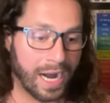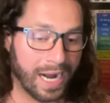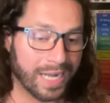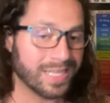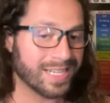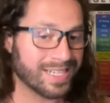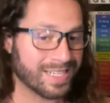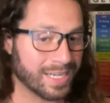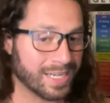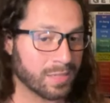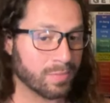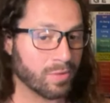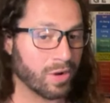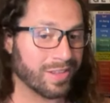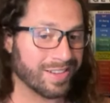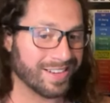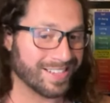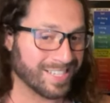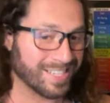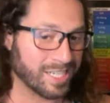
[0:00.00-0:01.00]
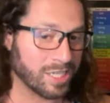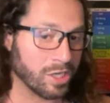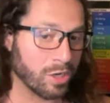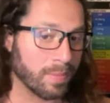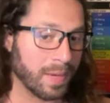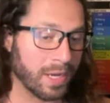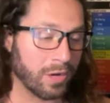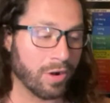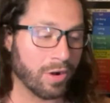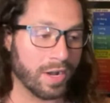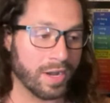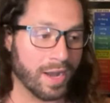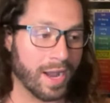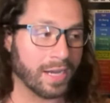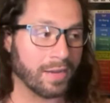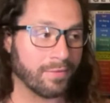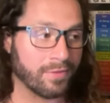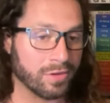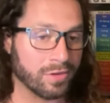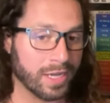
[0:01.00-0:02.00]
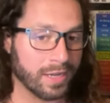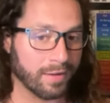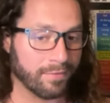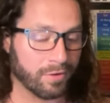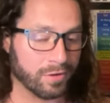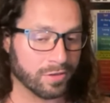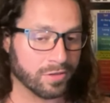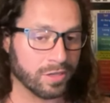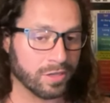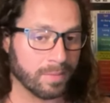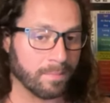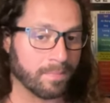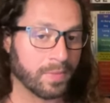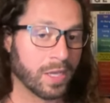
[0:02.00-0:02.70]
I think testosterone is still better at night if you take it for sleep.